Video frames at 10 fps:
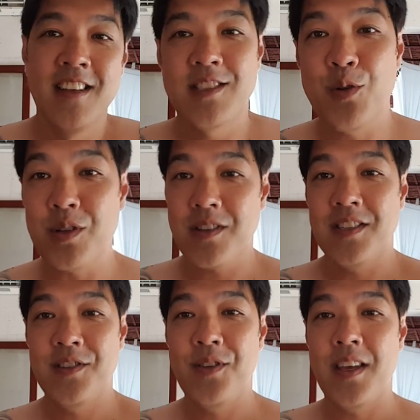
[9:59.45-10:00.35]
So what do I
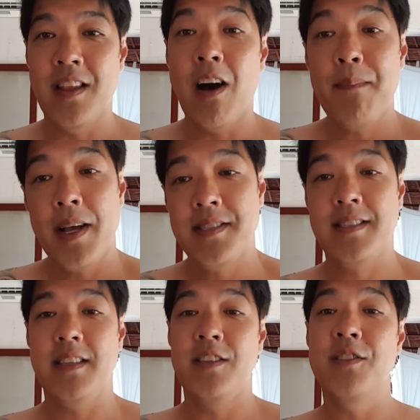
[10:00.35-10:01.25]
do then? I
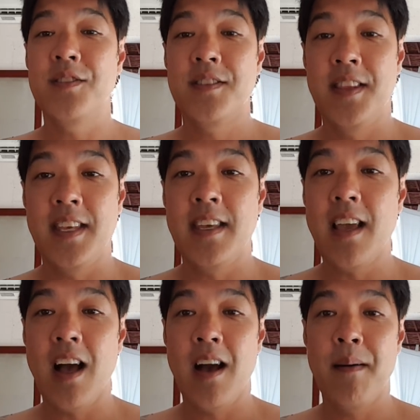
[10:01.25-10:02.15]
basically use
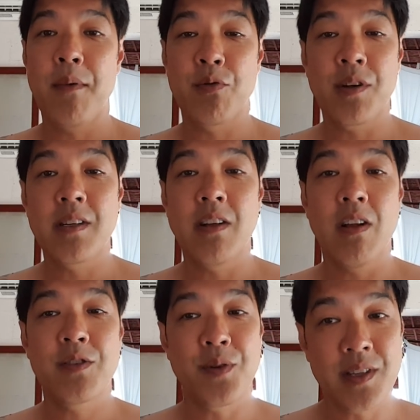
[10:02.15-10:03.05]
the
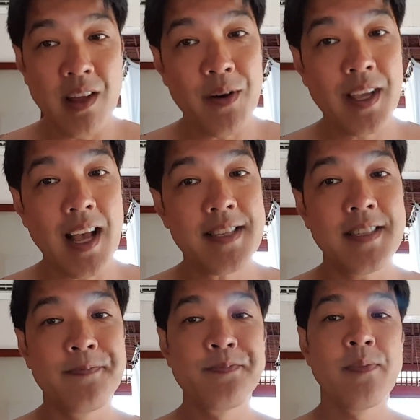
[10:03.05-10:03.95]
retinols, retinoic acid,